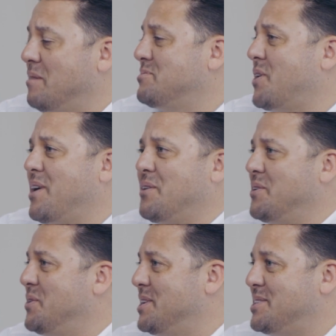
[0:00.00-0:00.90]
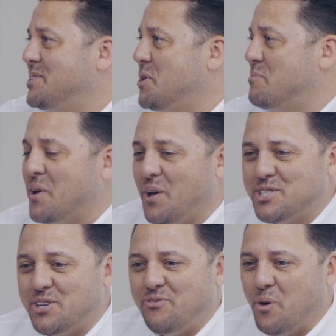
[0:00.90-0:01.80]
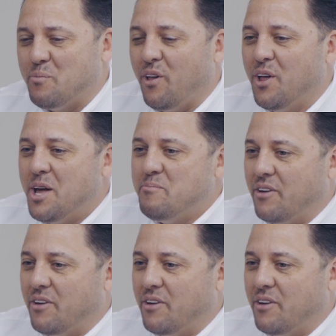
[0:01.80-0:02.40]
I'm sorry, I don't know the terminology for them all,